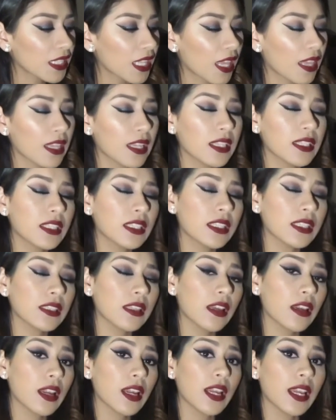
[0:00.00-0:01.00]
this
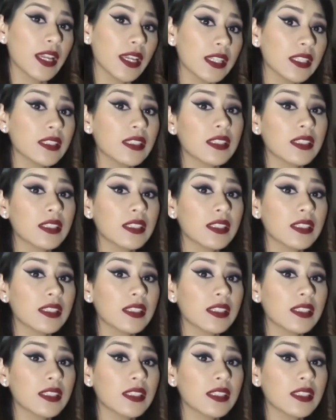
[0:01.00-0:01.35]
is